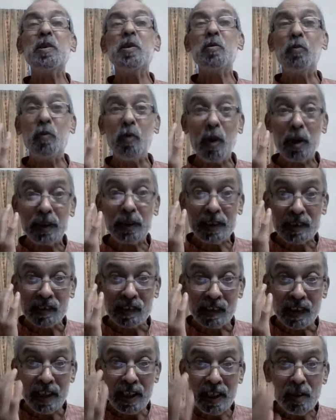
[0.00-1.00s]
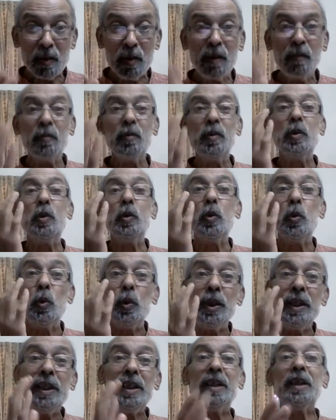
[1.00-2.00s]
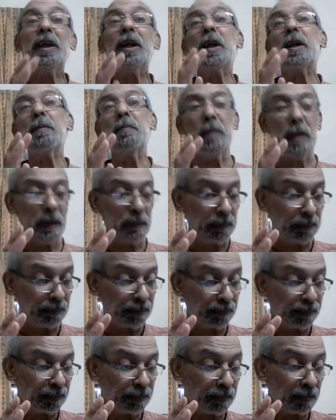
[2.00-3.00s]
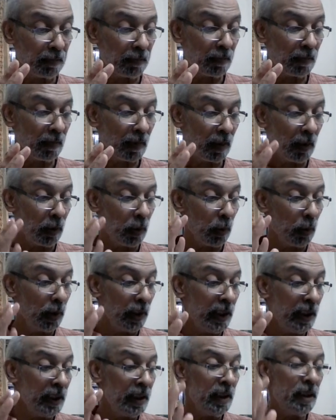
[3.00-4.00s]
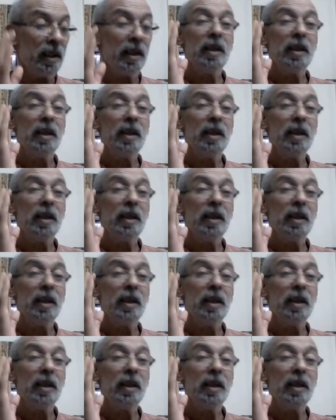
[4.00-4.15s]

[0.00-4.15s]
for the sake of doing karma, doing